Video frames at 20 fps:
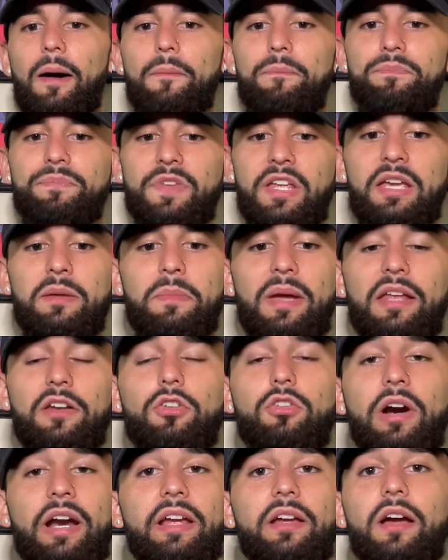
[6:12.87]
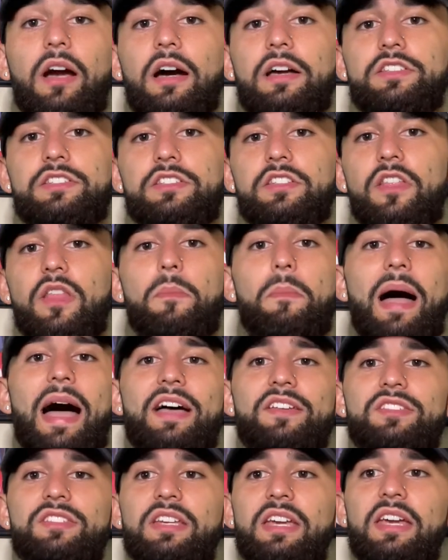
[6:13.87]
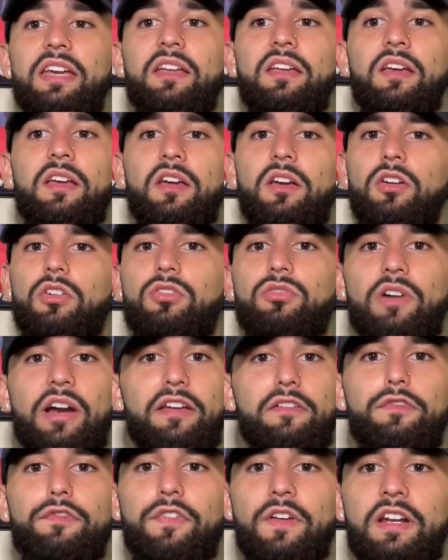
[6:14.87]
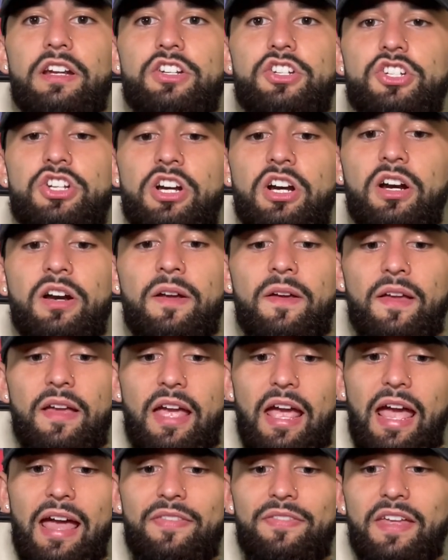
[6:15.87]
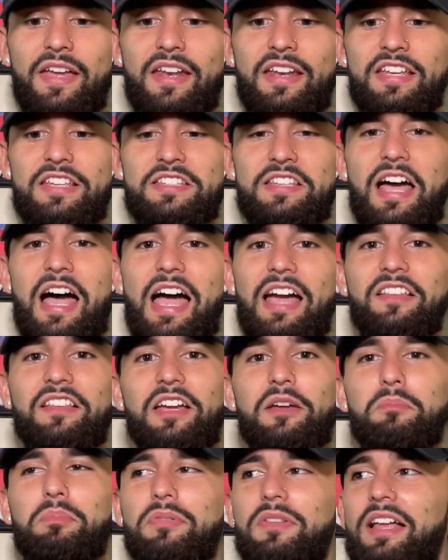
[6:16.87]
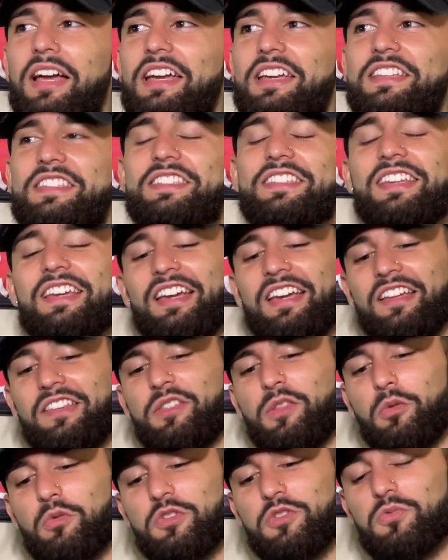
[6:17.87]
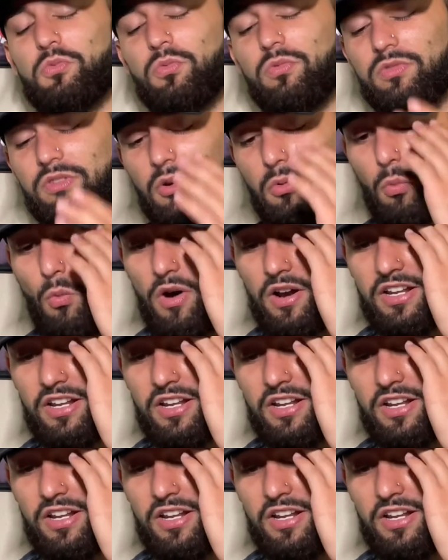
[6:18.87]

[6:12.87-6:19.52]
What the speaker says: He made great cuts to the basket, great finisher, and then his highlight plays. There was the one in